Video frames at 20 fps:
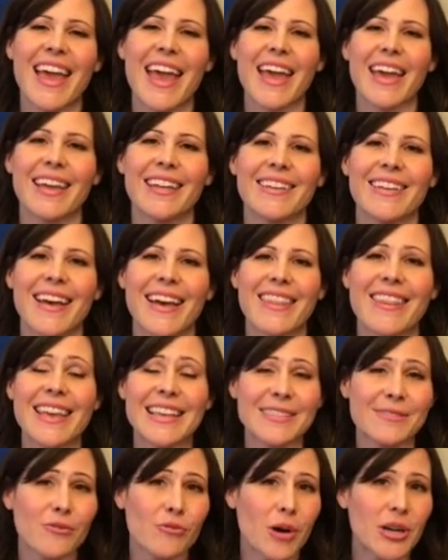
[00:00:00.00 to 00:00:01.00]
And uh,
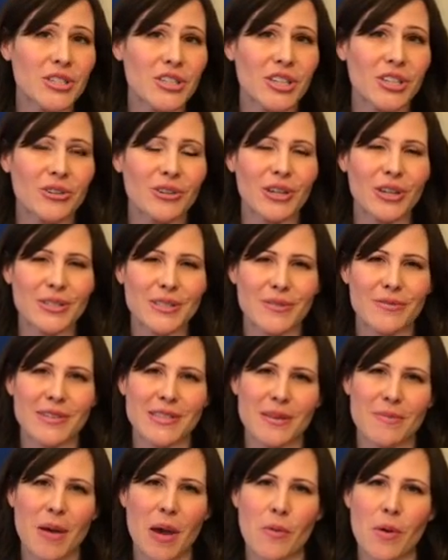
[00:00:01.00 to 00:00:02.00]
thanks for watching. You can also
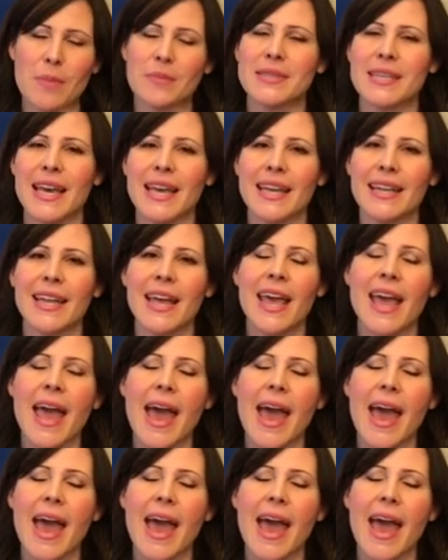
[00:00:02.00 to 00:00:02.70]
visit my website